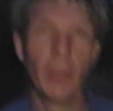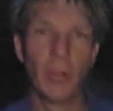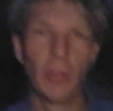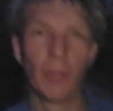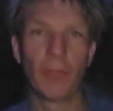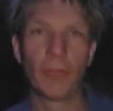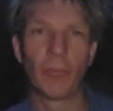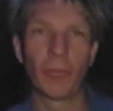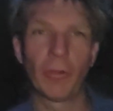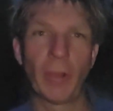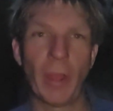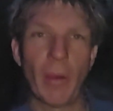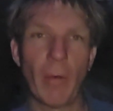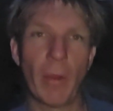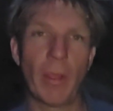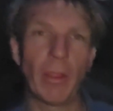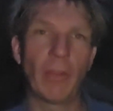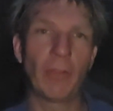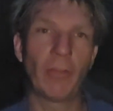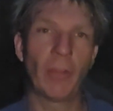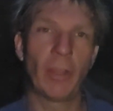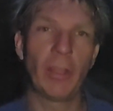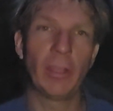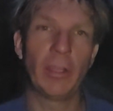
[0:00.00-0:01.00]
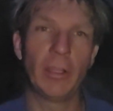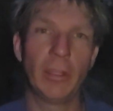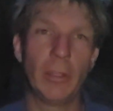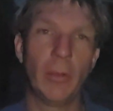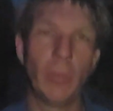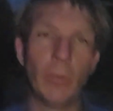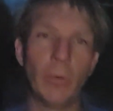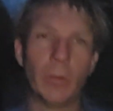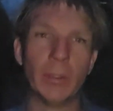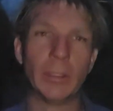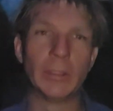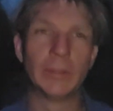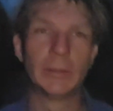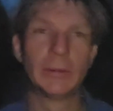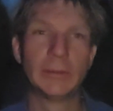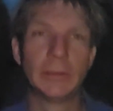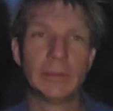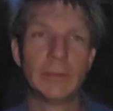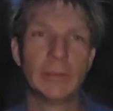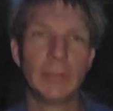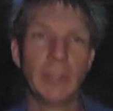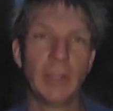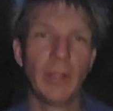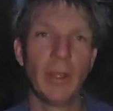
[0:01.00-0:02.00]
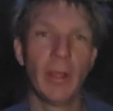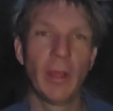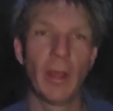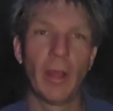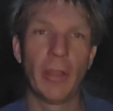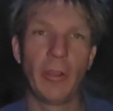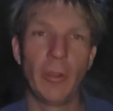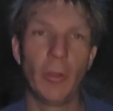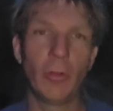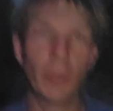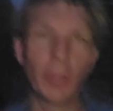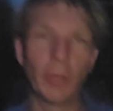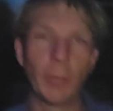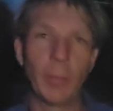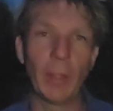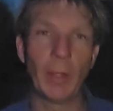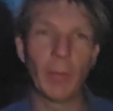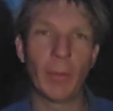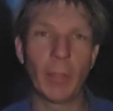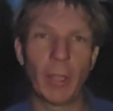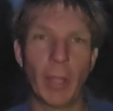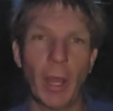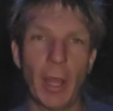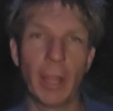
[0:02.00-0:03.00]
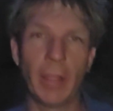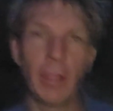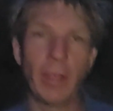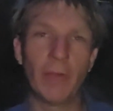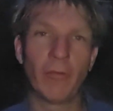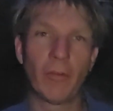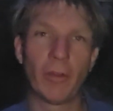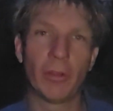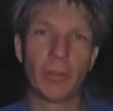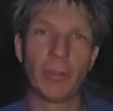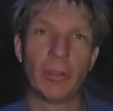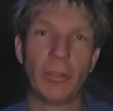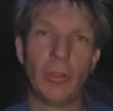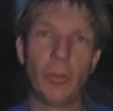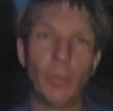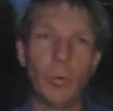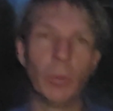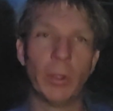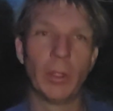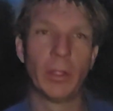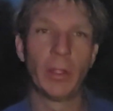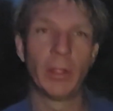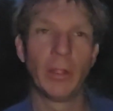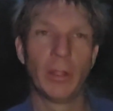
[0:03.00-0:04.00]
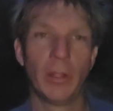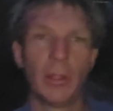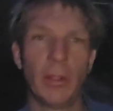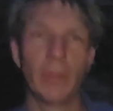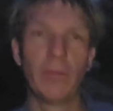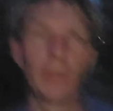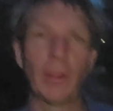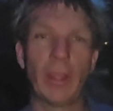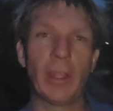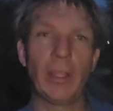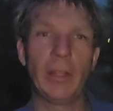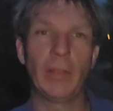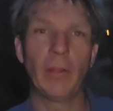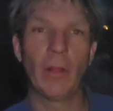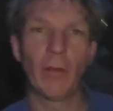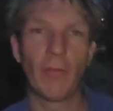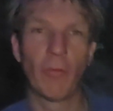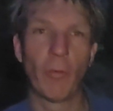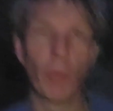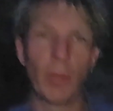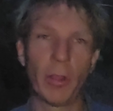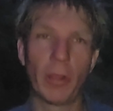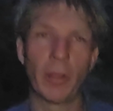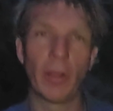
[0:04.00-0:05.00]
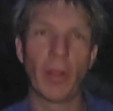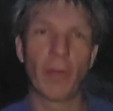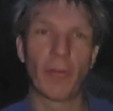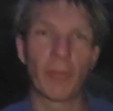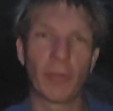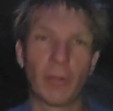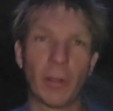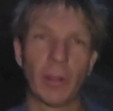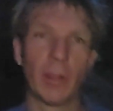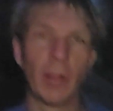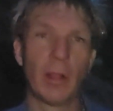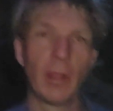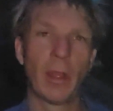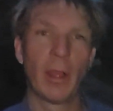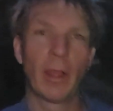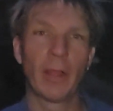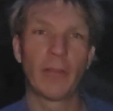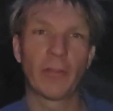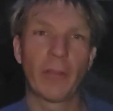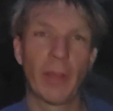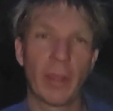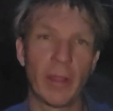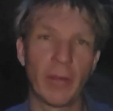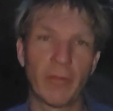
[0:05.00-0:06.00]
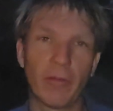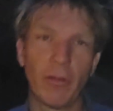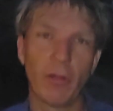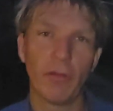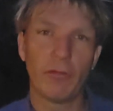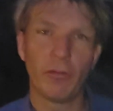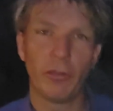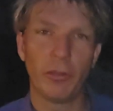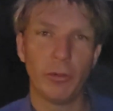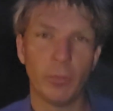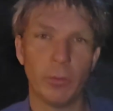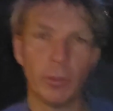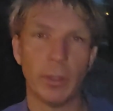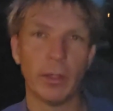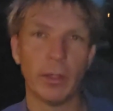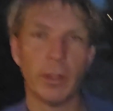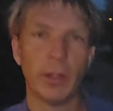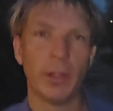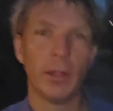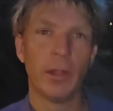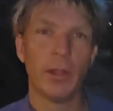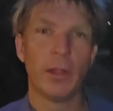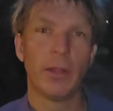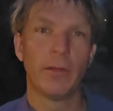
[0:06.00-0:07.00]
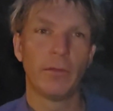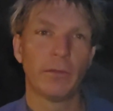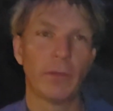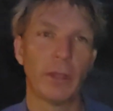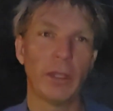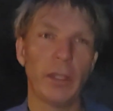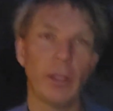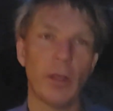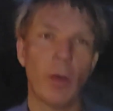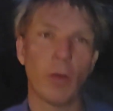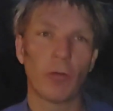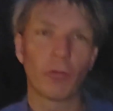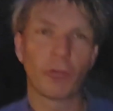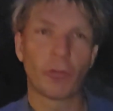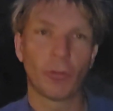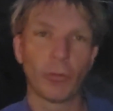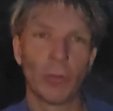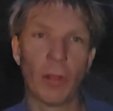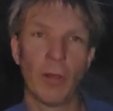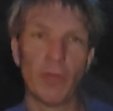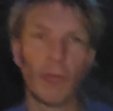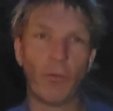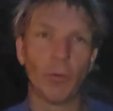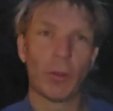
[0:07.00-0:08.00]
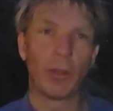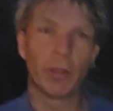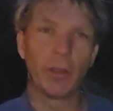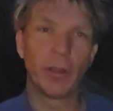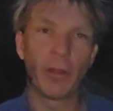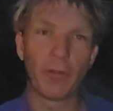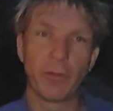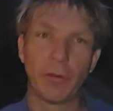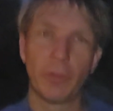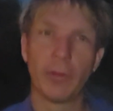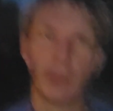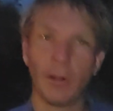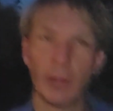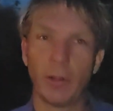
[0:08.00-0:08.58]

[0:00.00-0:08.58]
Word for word: So now I say to you, A new commandment I give unto you, that ye love one another, as I have loved you, that ye also love one another.